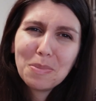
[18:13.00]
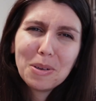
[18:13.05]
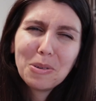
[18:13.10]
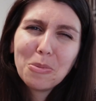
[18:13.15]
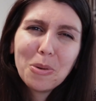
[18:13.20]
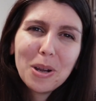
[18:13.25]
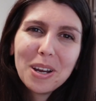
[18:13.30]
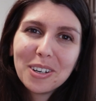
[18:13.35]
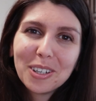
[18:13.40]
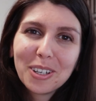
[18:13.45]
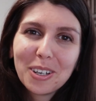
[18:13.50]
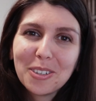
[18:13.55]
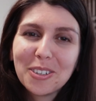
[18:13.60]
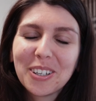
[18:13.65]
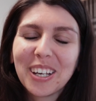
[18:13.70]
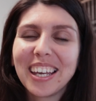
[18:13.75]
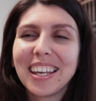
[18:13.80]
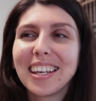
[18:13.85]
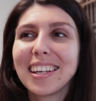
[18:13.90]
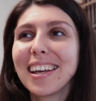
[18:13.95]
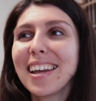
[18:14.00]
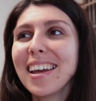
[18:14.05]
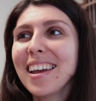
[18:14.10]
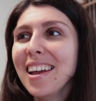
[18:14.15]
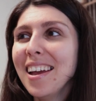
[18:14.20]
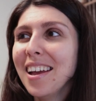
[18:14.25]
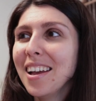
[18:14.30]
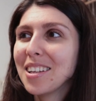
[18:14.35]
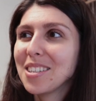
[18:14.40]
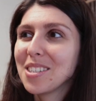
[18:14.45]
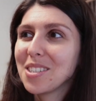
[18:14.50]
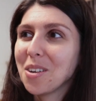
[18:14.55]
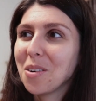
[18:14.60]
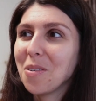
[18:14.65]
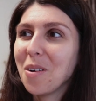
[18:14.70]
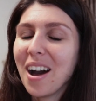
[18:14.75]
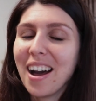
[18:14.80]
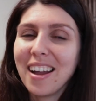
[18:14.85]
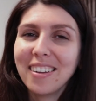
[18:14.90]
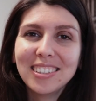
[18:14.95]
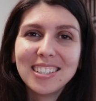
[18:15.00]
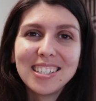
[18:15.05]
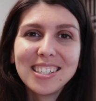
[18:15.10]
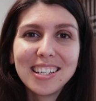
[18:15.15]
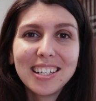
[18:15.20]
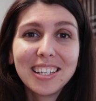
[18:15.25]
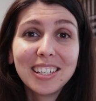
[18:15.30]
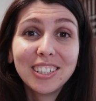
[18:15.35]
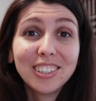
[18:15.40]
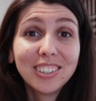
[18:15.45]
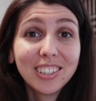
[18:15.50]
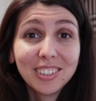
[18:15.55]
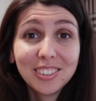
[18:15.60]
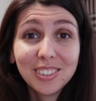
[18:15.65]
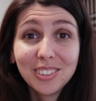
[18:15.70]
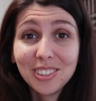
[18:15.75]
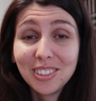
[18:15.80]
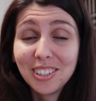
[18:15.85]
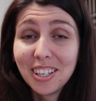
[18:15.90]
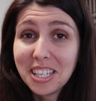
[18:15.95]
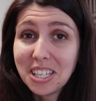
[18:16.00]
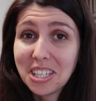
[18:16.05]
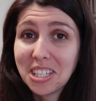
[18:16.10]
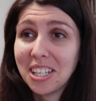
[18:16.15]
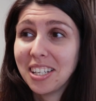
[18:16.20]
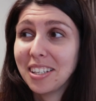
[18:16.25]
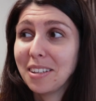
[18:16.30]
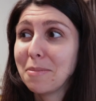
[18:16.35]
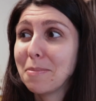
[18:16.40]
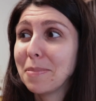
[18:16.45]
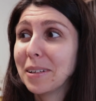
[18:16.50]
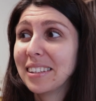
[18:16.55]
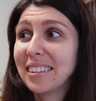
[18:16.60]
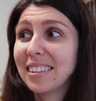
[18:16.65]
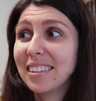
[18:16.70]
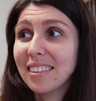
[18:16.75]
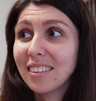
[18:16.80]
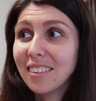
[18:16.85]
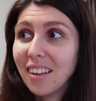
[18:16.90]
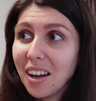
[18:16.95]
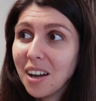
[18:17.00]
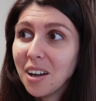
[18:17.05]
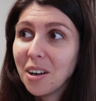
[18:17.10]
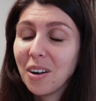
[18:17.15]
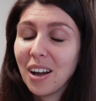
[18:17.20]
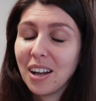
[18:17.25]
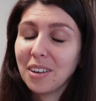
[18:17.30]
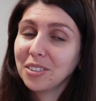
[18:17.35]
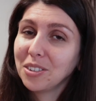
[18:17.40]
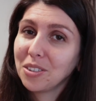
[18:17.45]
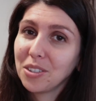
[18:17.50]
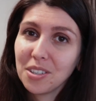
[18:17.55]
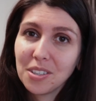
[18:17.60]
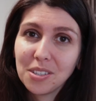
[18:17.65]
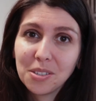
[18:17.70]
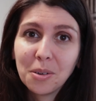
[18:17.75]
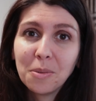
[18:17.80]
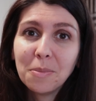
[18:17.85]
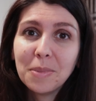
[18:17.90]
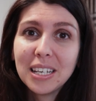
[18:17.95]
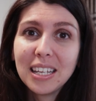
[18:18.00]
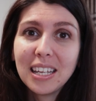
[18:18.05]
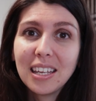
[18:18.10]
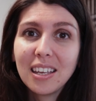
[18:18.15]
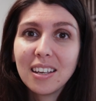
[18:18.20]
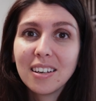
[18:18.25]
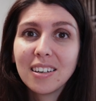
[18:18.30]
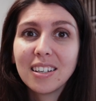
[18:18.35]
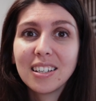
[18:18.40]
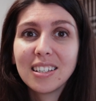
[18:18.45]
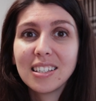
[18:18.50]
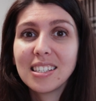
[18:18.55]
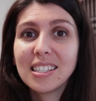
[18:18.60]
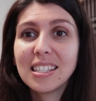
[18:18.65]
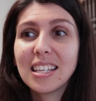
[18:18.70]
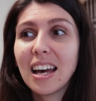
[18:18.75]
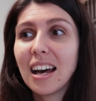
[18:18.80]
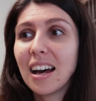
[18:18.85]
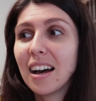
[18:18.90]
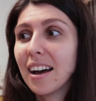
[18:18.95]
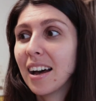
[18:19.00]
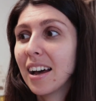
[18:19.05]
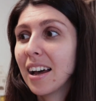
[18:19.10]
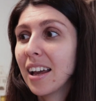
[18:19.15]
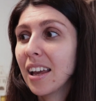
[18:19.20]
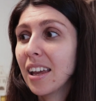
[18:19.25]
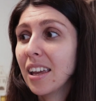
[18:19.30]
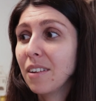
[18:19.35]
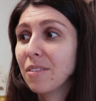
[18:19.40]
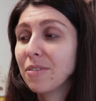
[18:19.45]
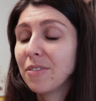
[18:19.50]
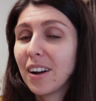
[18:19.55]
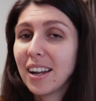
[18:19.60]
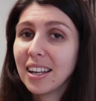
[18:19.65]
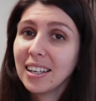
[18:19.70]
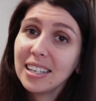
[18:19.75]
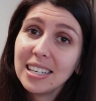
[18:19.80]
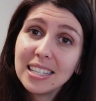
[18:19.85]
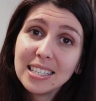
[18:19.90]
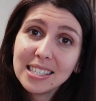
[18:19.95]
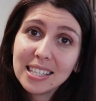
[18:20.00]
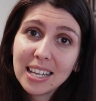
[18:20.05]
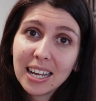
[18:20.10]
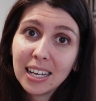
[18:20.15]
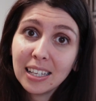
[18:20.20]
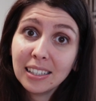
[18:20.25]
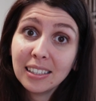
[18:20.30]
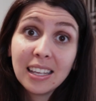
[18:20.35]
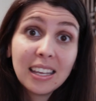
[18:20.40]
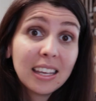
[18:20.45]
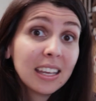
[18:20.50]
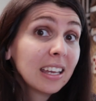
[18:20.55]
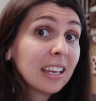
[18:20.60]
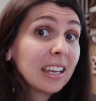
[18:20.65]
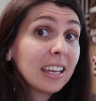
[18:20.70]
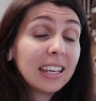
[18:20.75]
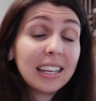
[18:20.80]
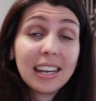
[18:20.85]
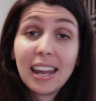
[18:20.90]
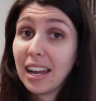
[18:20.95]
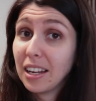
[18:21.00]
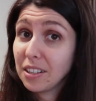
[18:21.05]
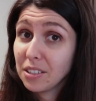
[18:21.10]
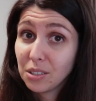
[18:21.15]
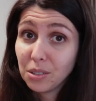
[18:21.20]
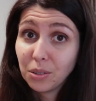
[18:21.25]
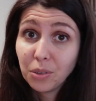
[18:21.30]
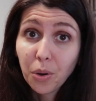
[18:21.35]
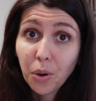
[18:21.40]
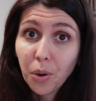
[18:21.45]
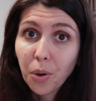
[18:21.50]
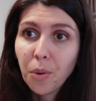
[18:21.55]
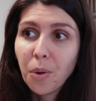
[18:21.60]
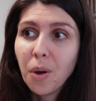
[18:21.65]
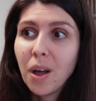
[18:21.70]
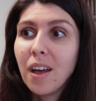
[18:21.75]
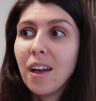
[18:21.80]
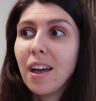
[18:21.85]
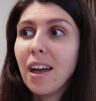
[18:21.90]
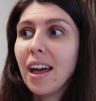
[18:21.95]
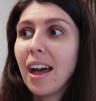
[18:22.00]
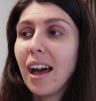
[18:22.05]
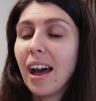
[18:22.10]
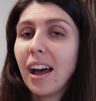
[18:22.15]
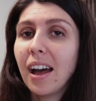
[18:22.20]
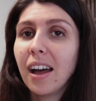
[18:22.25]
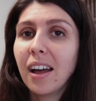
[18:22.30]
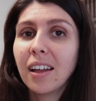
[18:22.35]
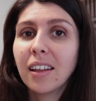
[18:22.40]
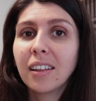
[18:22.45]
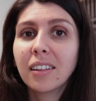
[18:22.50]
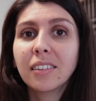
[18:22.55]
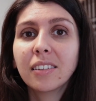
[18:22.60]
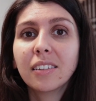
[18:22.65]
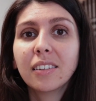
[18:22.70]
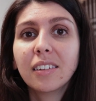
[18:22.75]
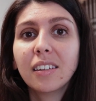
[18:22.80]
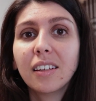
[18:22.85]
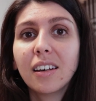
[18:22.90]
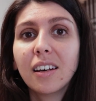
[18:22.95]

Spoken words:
weird looking. So I decided not to touch it, but now after so many years I finally said it has to go, and